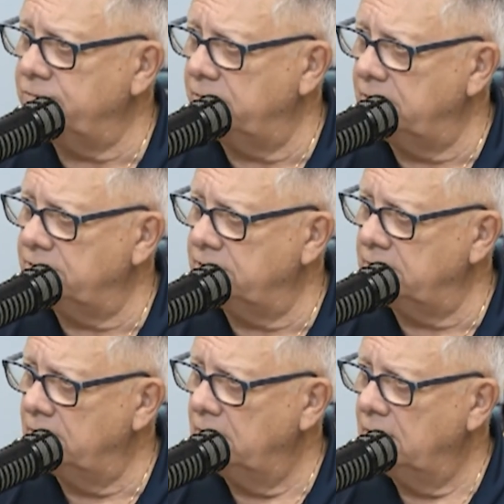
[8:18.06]
this
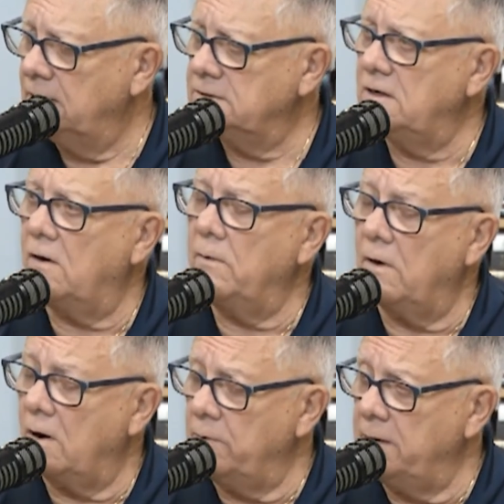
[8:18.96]
year. It's
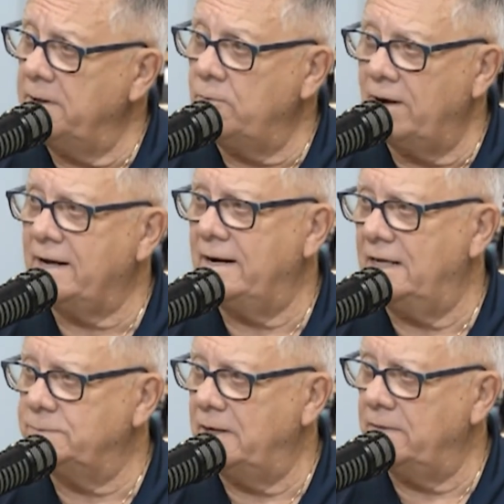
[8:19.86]
already been
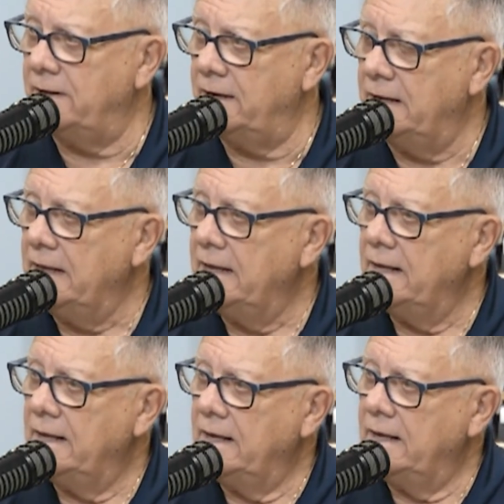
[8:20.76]
recognized by that.
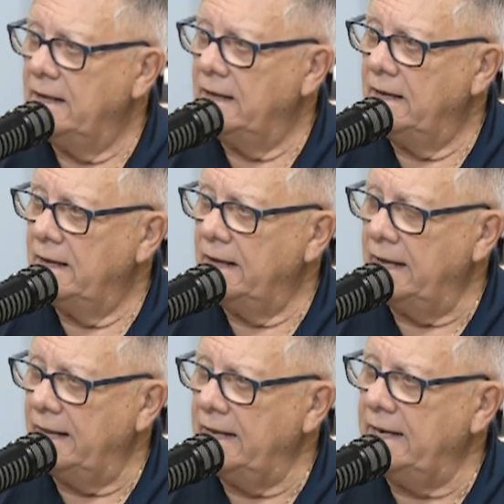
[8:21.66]

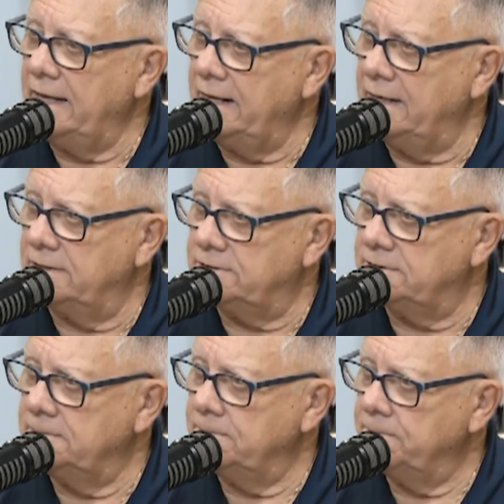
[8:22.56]
And it
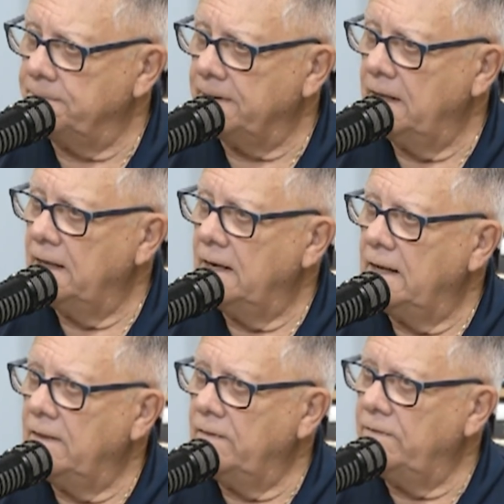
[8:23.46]
is
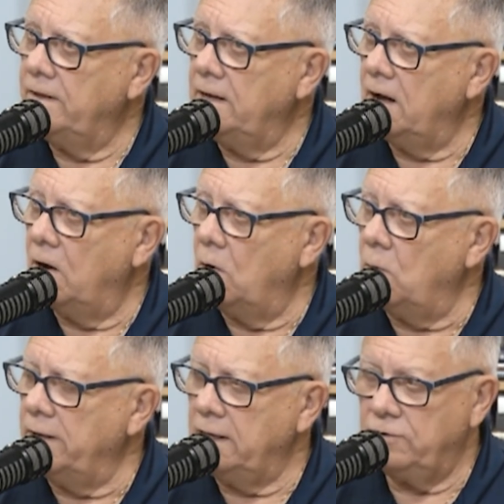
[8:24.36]
the
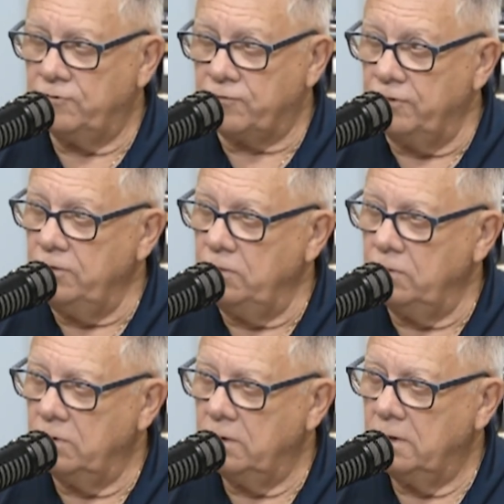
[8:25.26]
only true
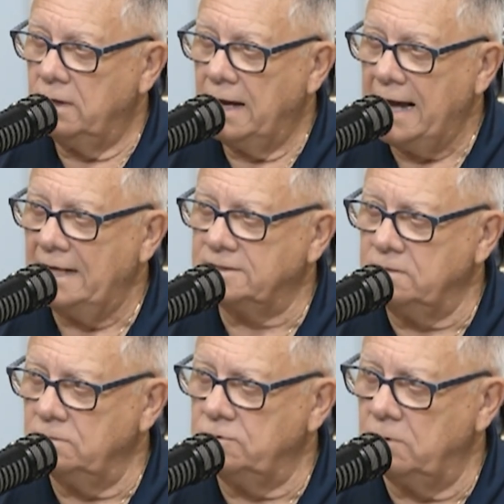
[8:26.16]
high
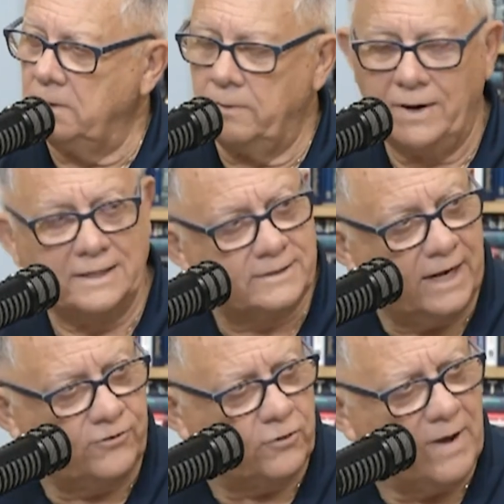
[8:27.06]
school tournament. And when I say
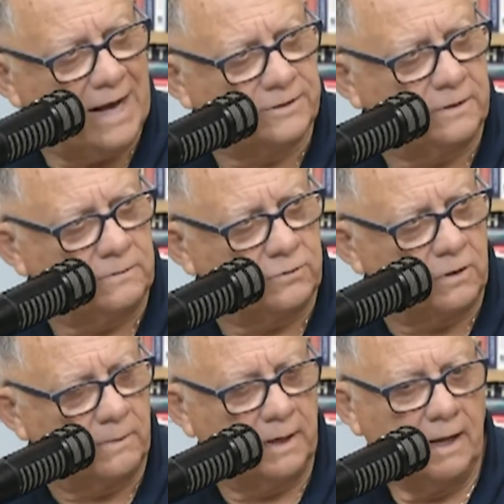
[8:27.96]
true high school
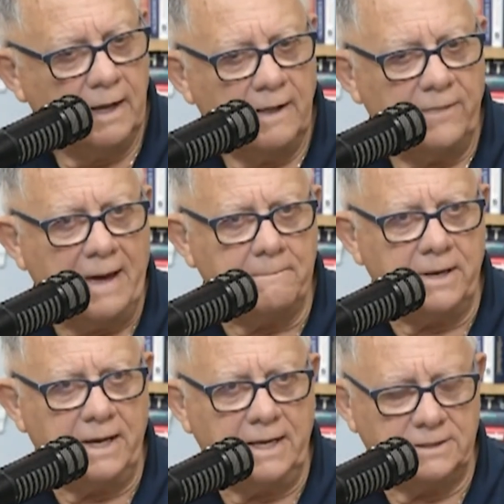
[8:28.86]
tournament, that
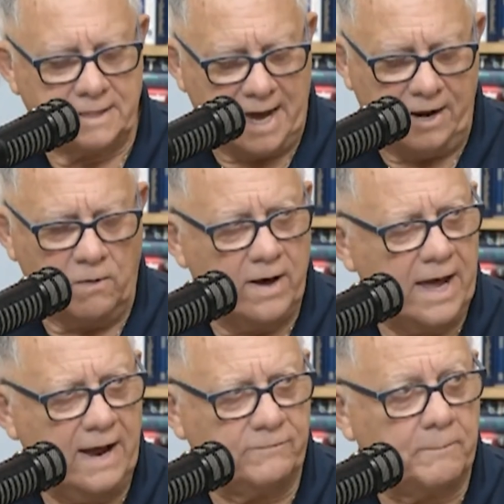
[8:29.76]
means I don't
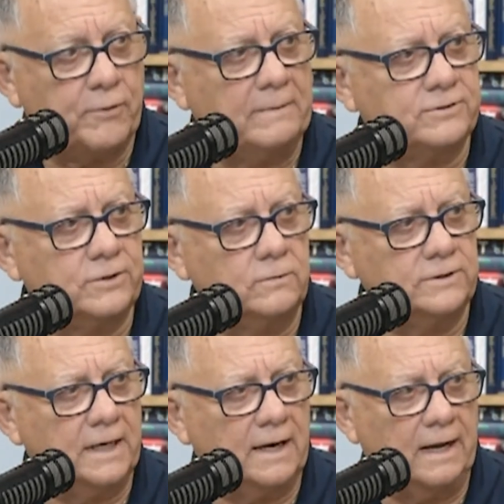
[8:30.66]
have the prep schools
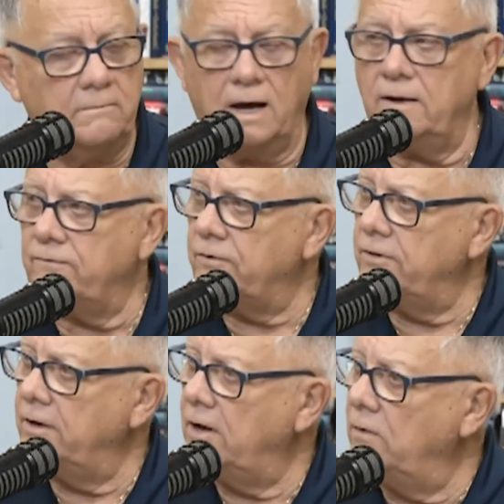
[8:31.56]
in it like
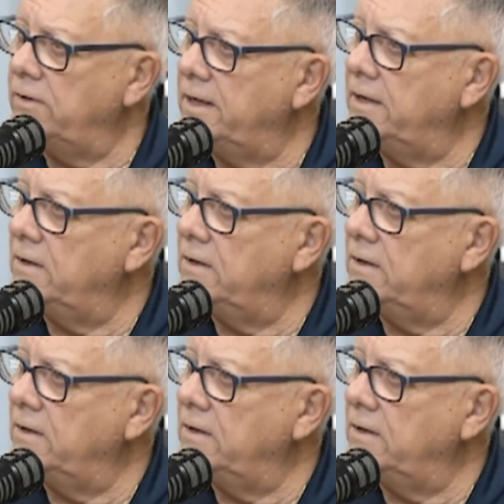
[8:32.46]
Montverde, Oak Hill,